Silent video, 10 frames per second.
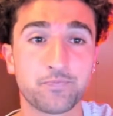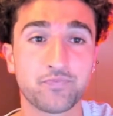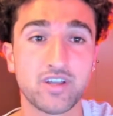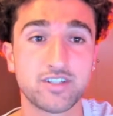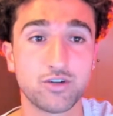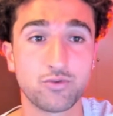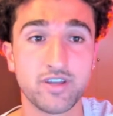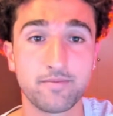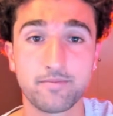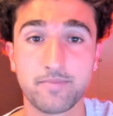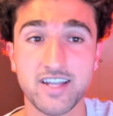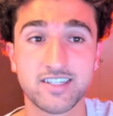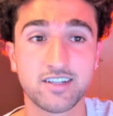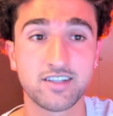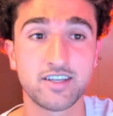So we
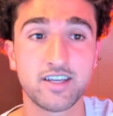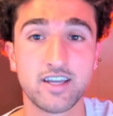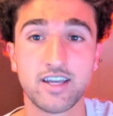basically